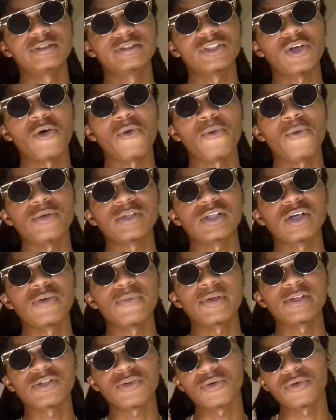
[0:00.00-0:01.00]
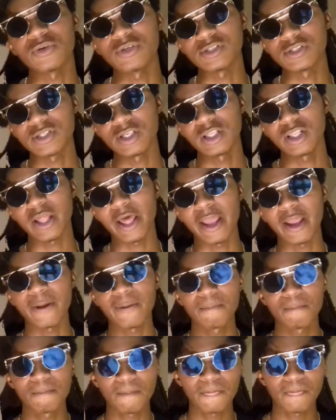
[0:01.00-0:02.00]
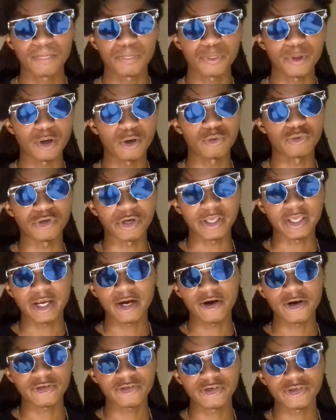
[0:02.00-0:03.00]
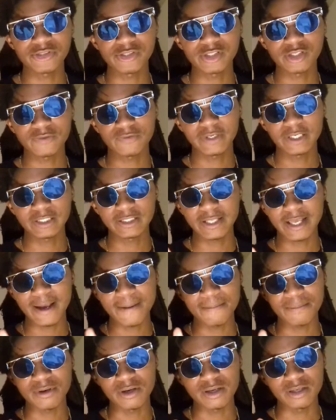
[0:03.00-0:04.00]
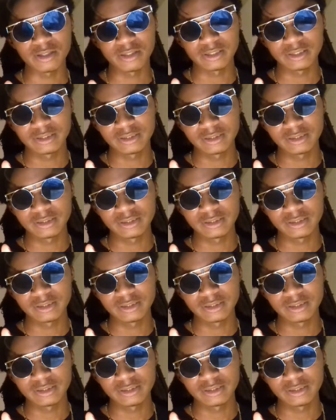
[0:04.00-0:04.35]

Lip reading: so we sort of gonna see like the older characters and stuff like that, but